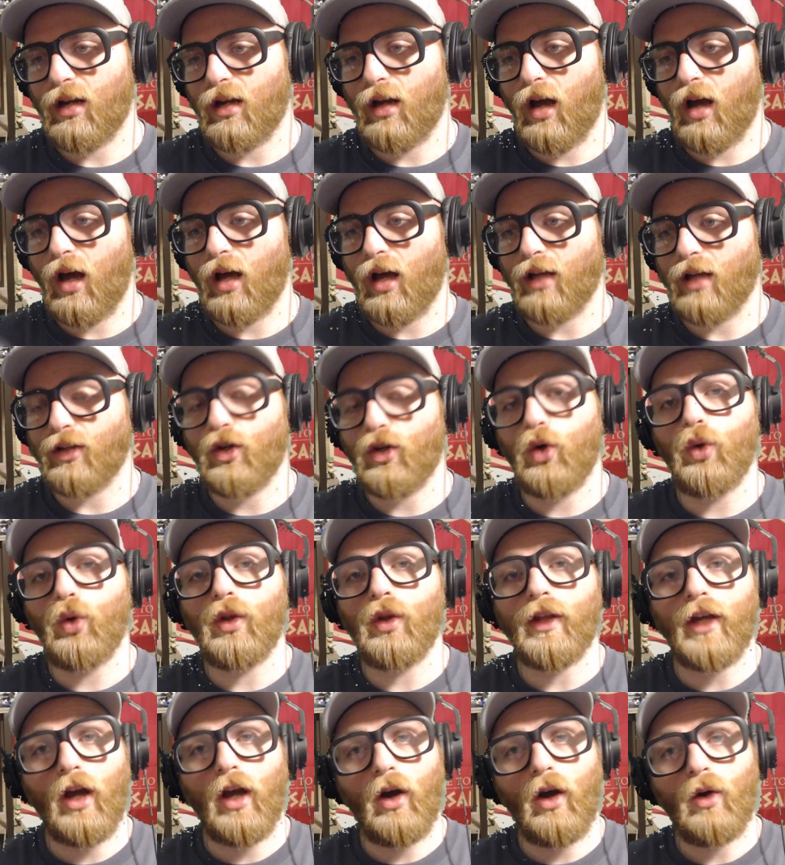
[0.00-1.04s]

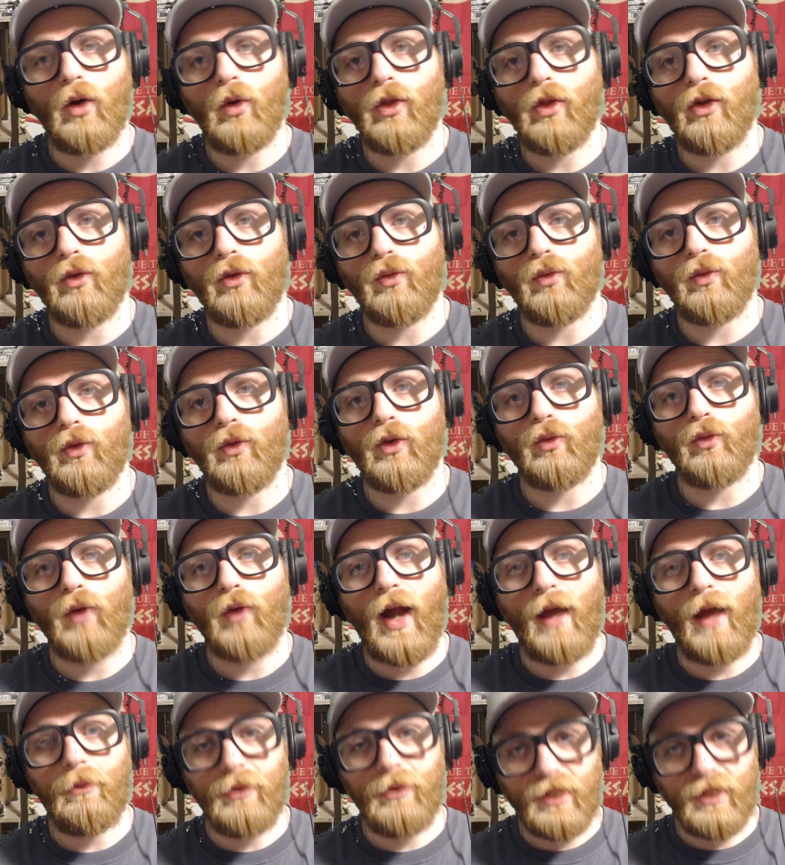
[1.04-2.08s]
Collio, the
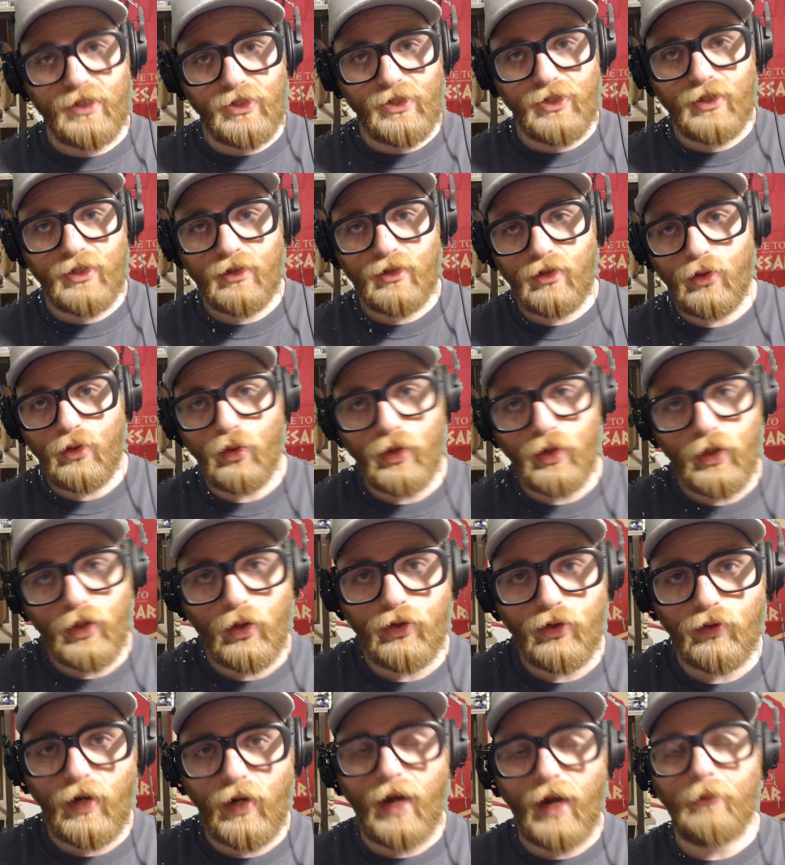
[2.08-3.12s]
rapist, Collio
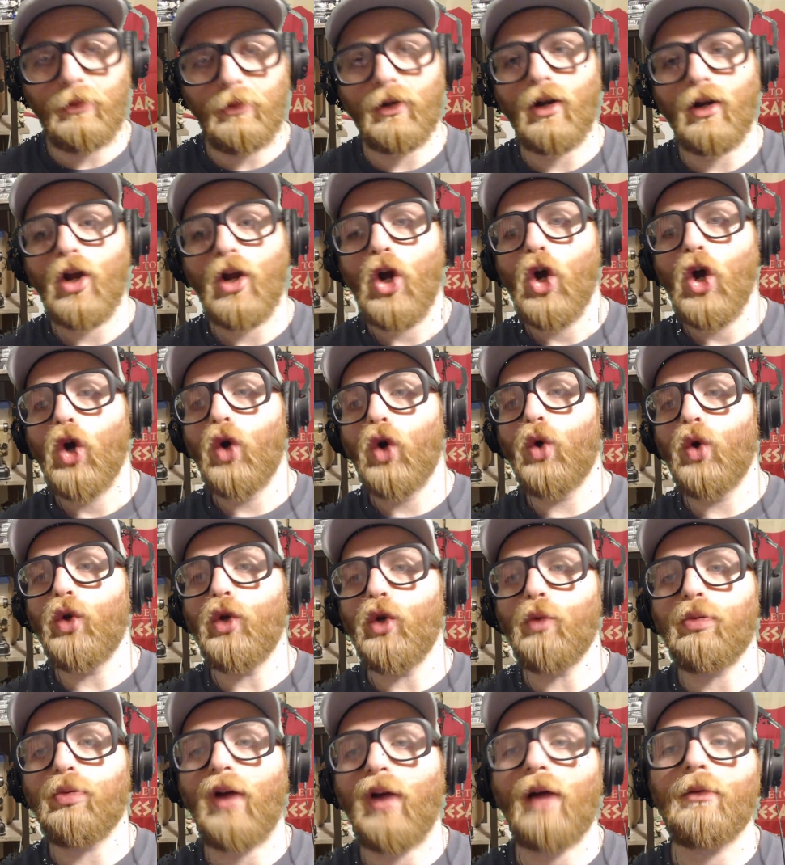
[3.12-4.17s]
the rapper, who
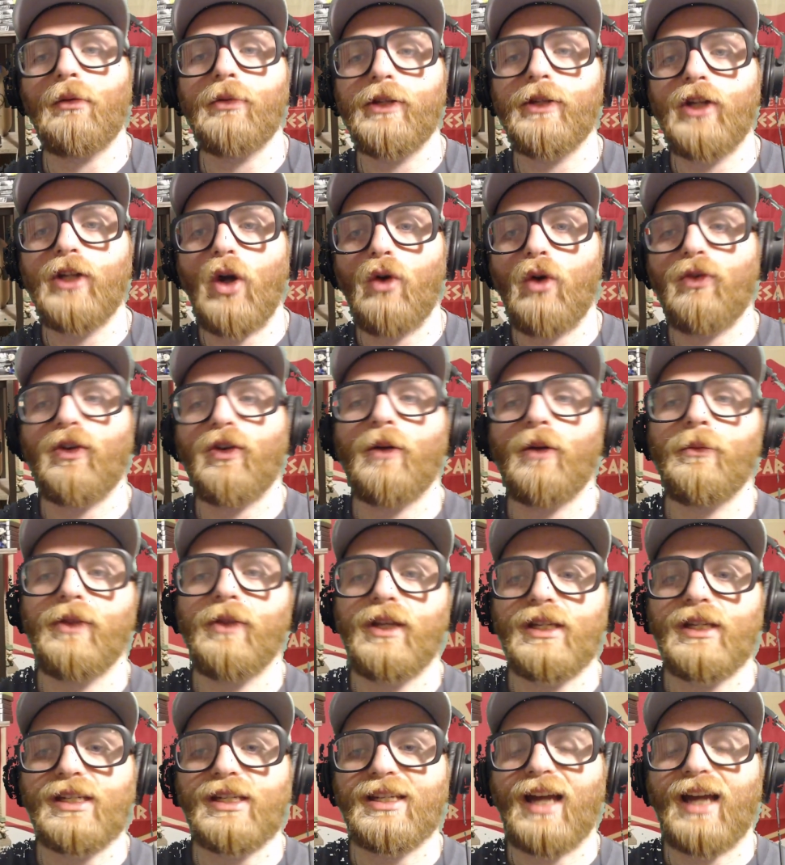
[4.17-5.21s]
you probably know from
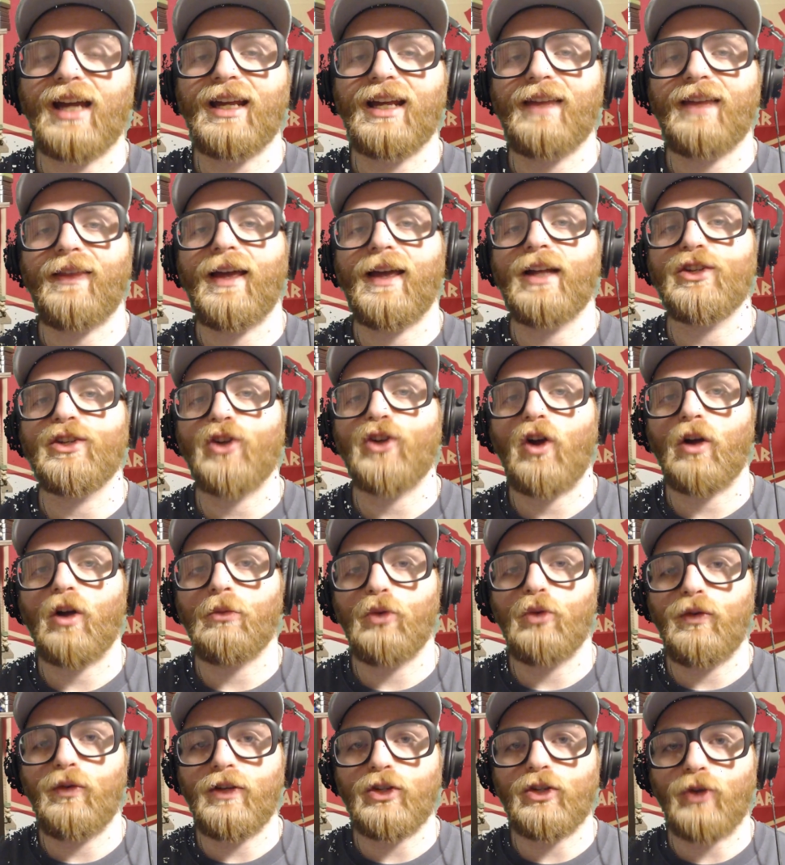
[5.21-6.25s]
the Sonic the Hedgehog
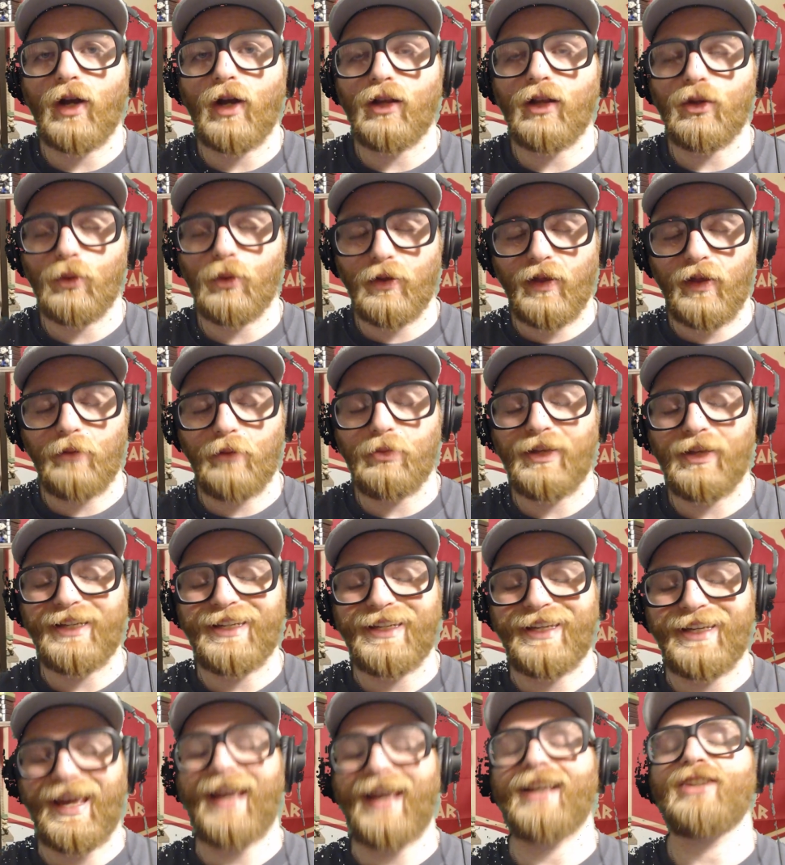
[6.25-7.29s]
movie trailer where they
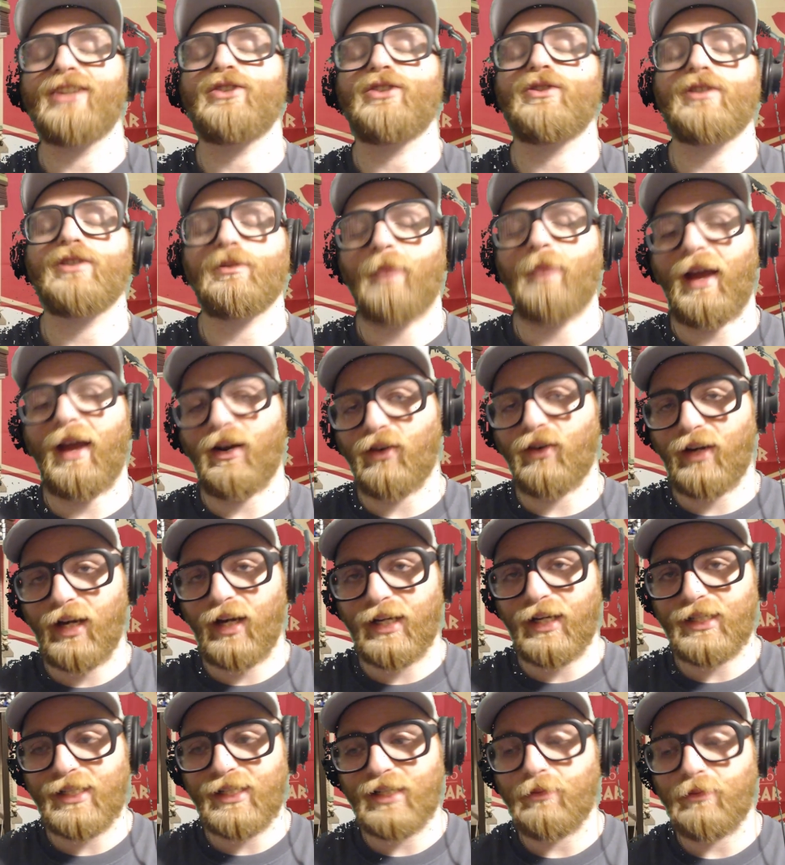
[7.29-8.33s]
played Gangster's
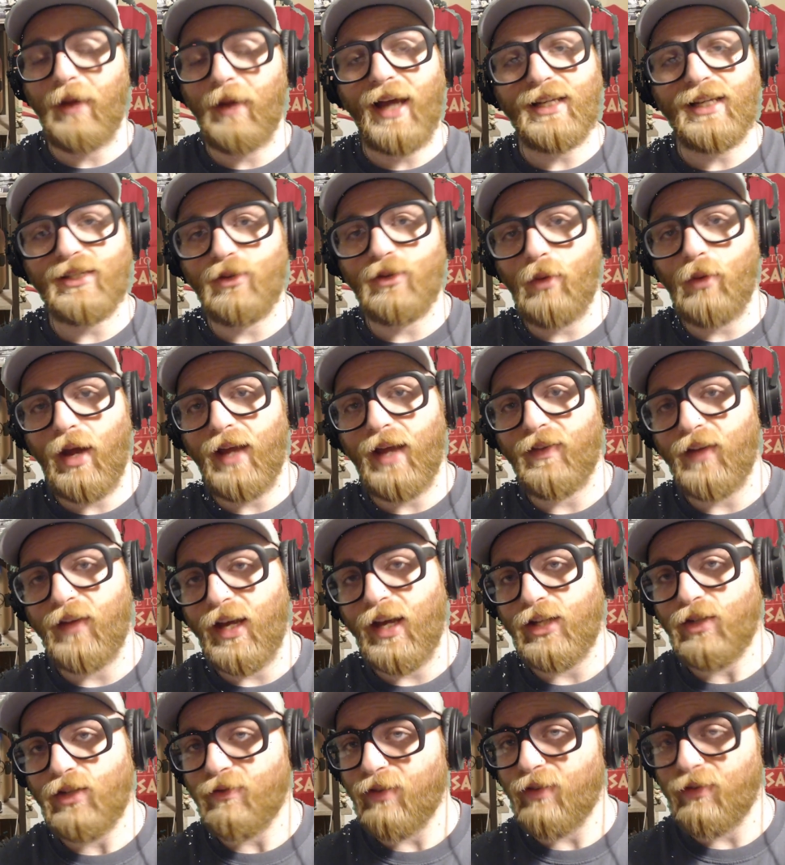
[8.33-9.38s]
Paradise, has passed away at the
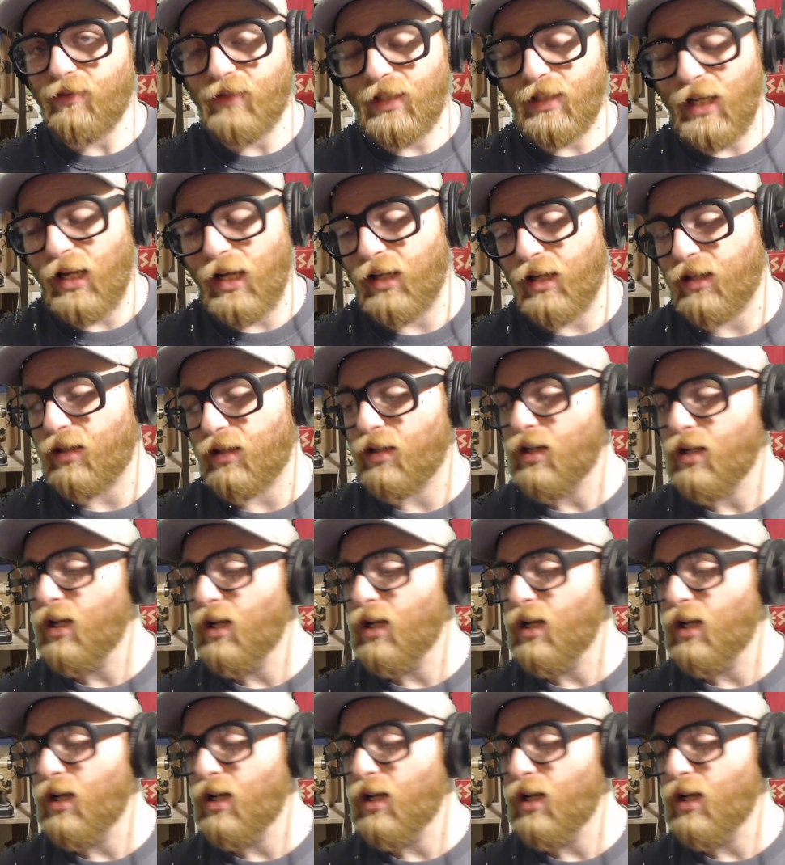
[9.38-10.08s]
age of 59.